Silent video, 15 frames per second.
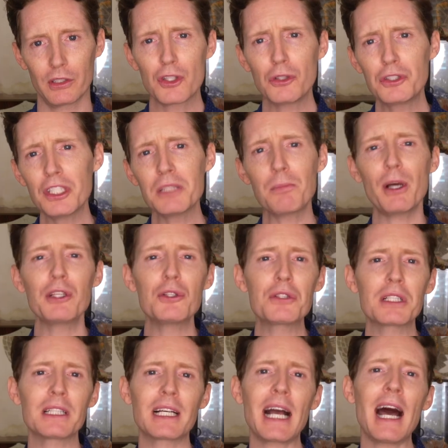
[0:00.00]
So just by
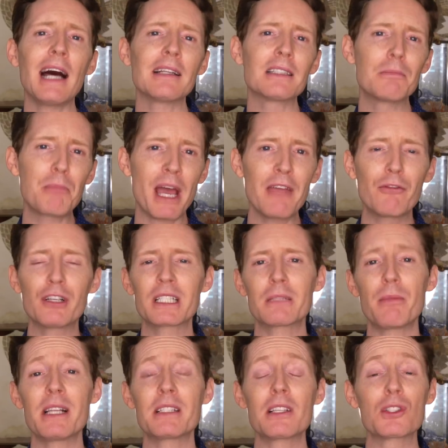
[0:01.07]
using the card to pay for
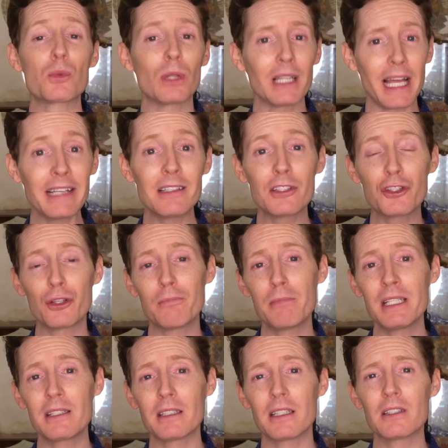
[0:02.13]
expenses related to your
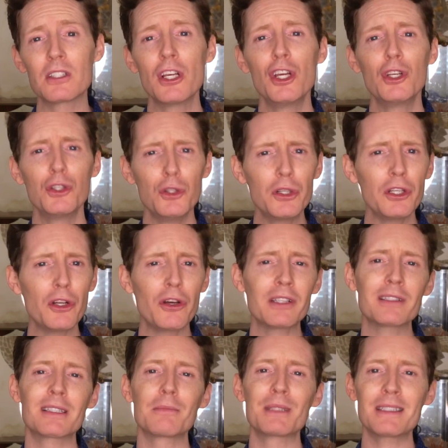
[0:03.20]
business, you can earn a
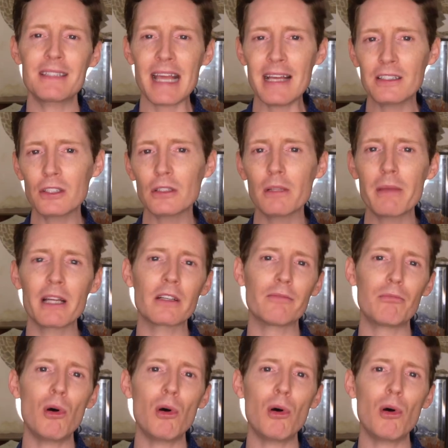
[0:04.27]
substantial amount of